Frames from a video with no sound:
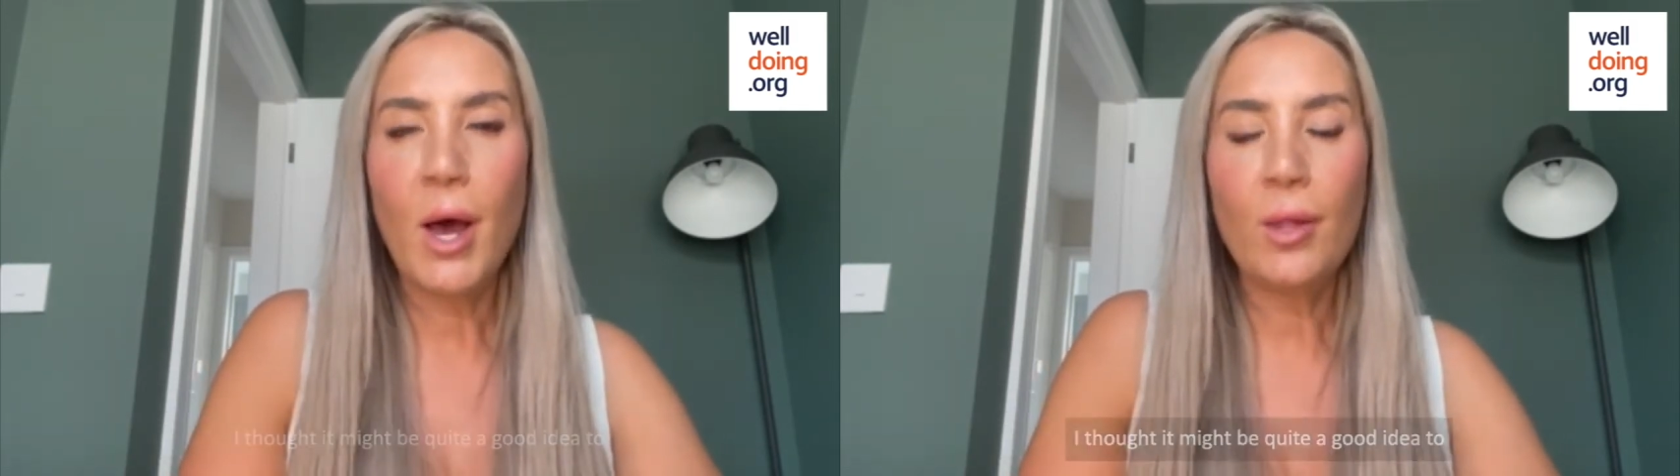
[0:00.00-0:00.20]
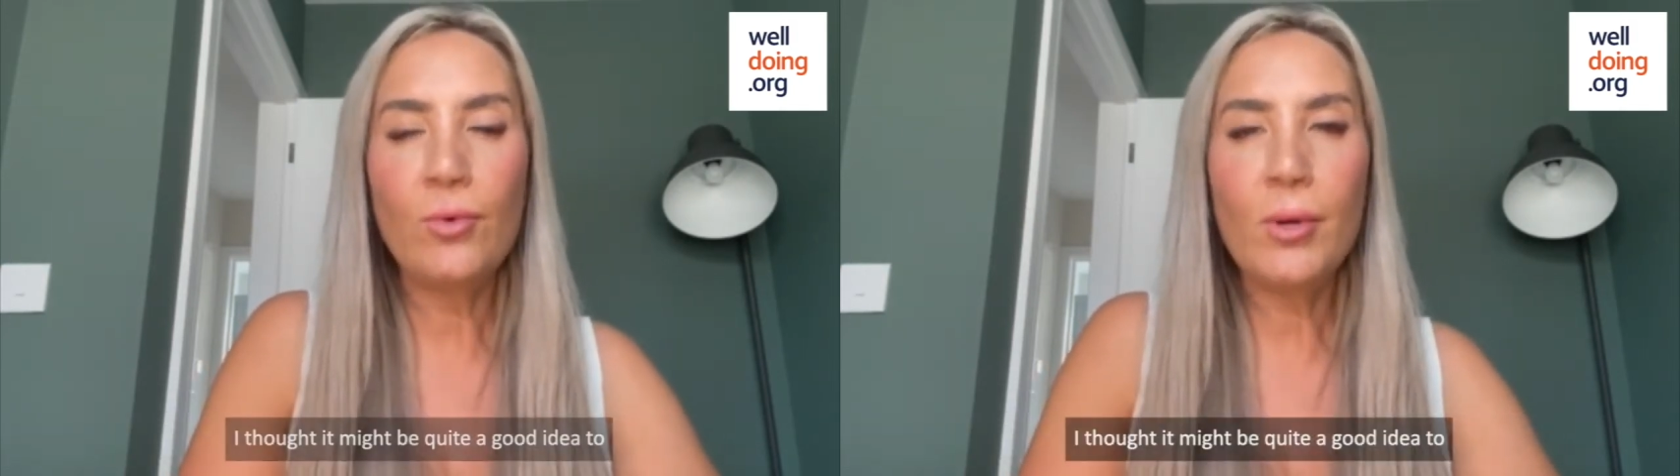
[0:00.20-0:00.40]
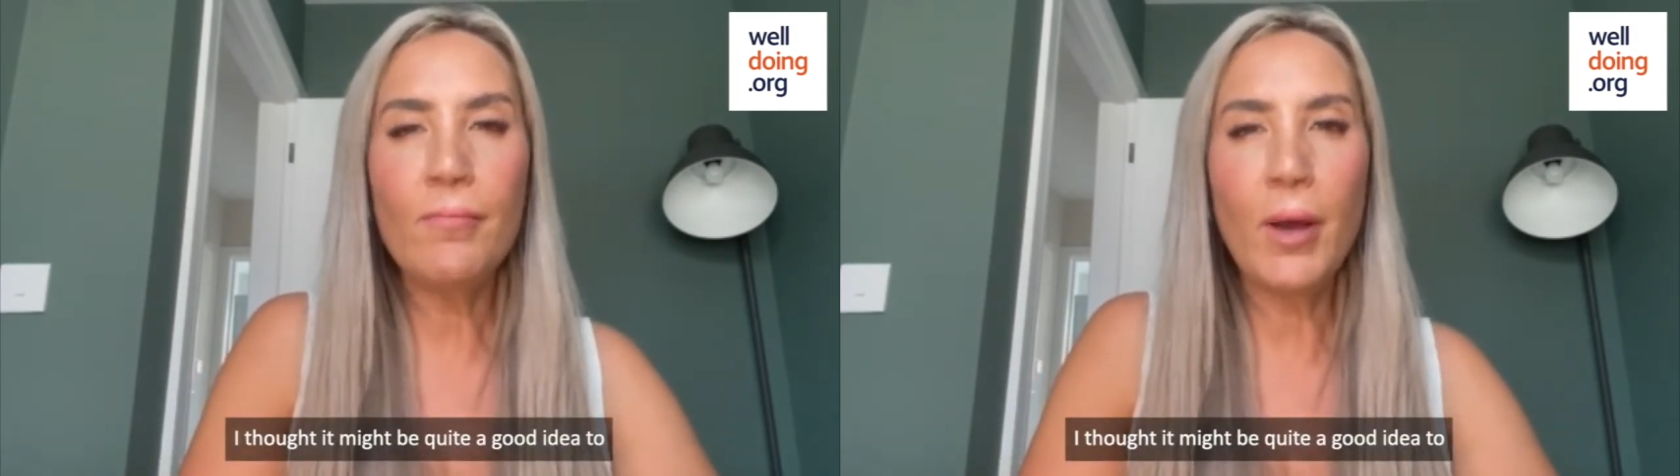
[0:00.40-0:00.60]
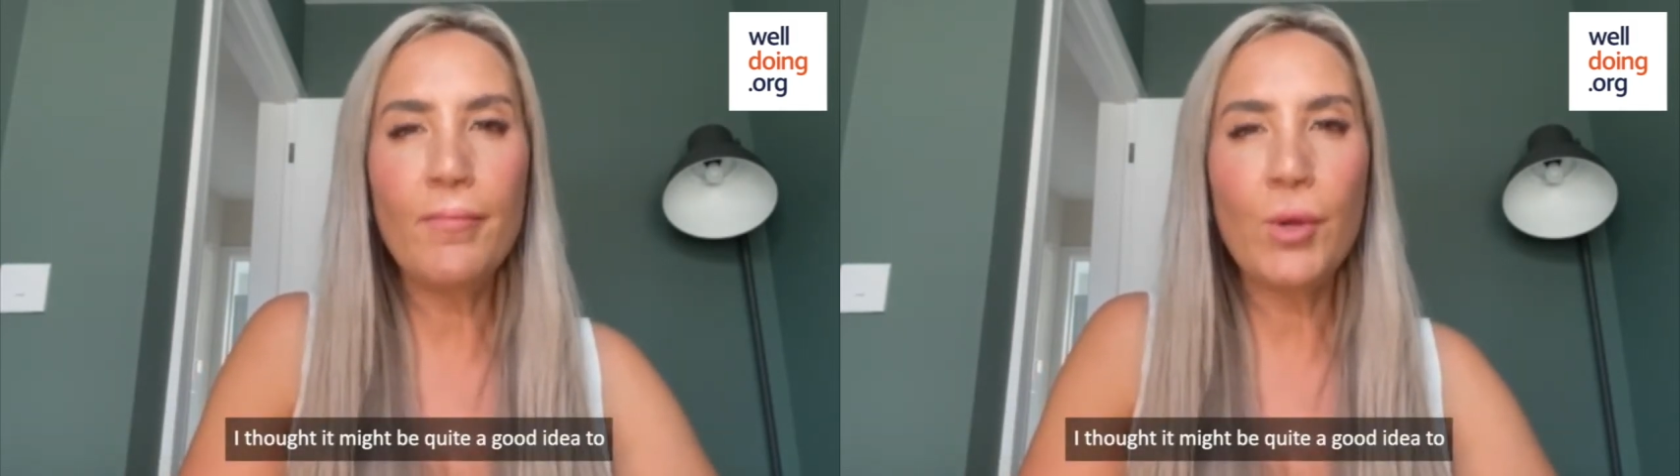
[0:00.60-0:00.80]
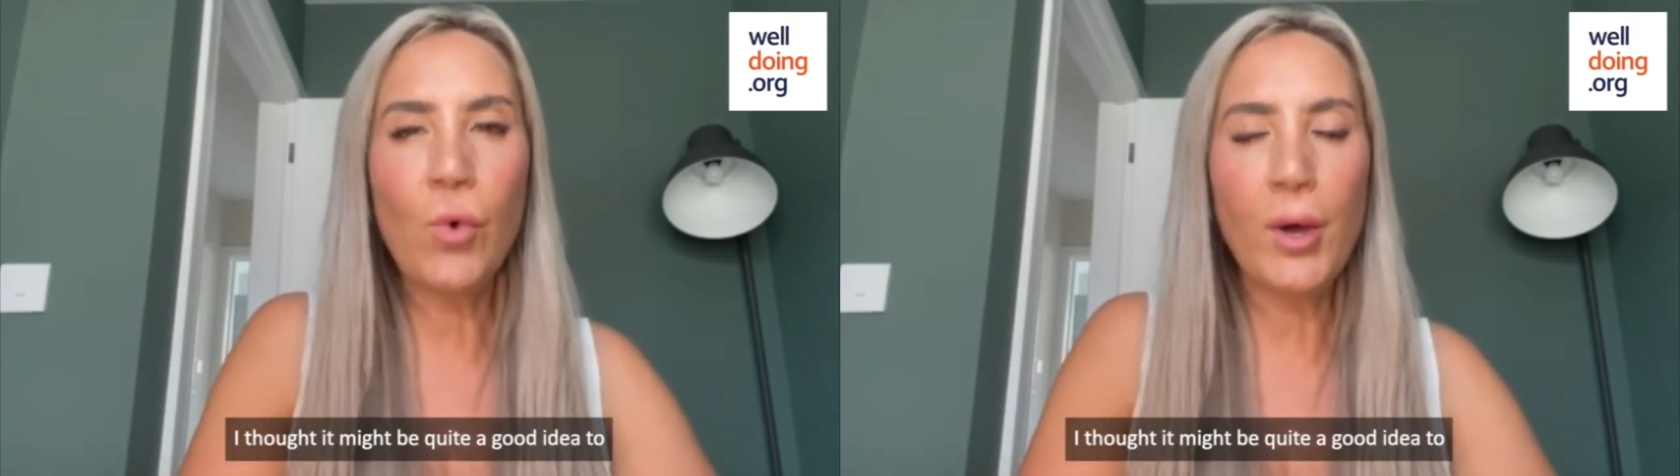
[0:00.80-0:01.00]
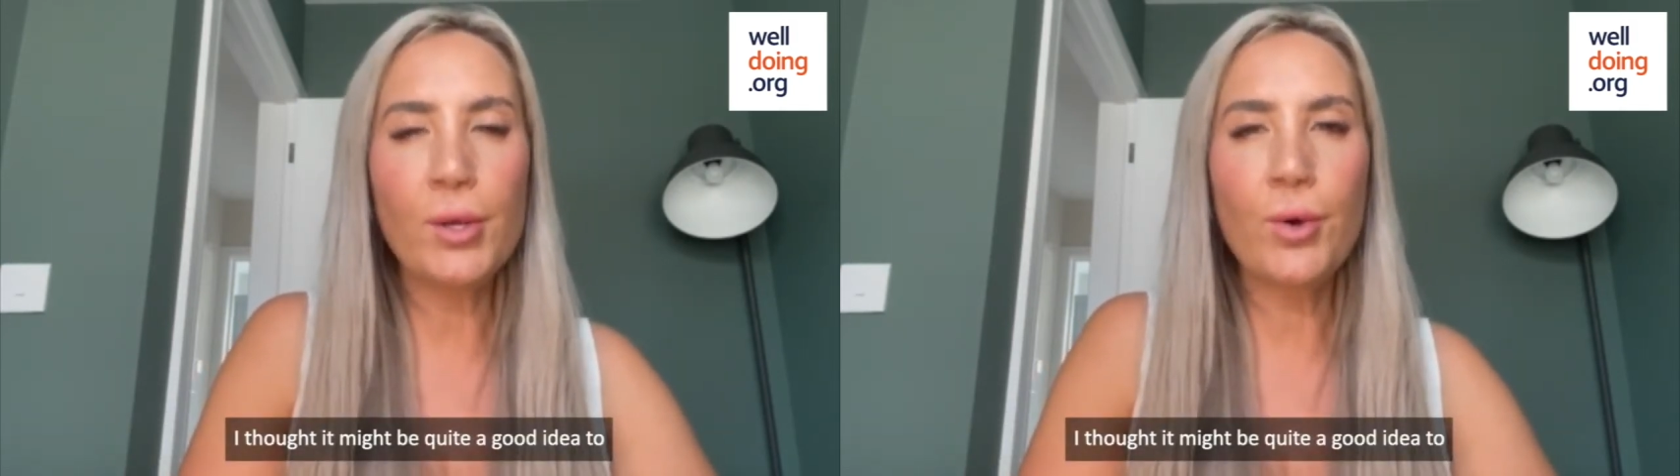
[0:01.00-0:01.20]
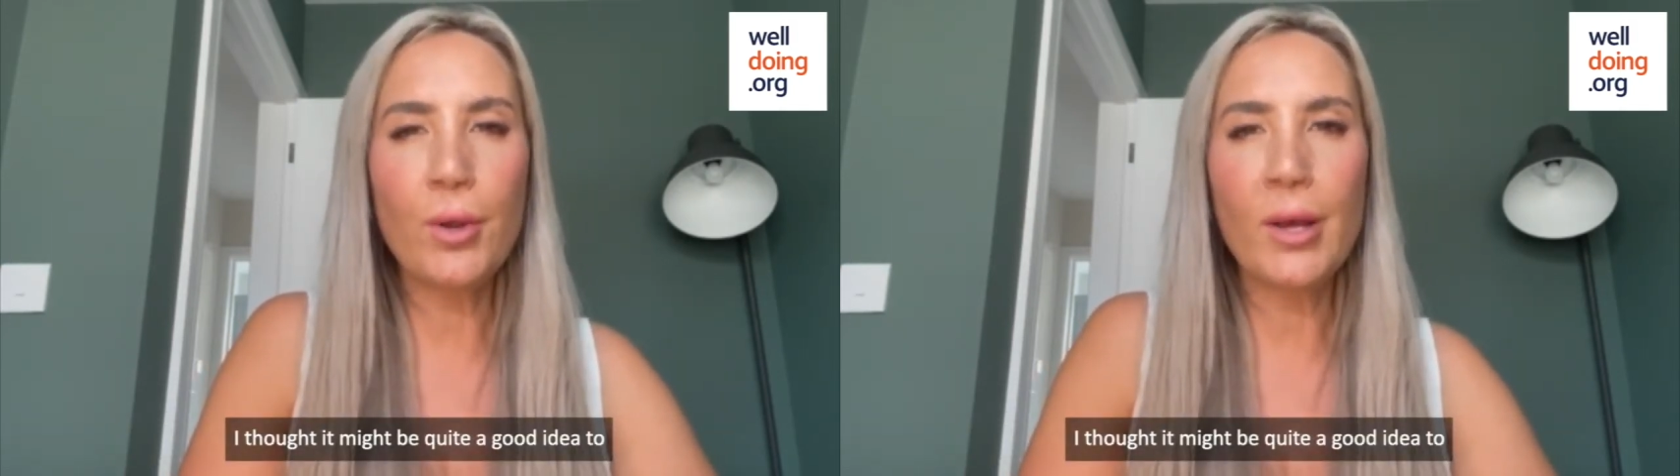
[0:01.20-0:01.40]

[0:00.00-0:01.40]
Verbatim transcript: I thought it might be quite a good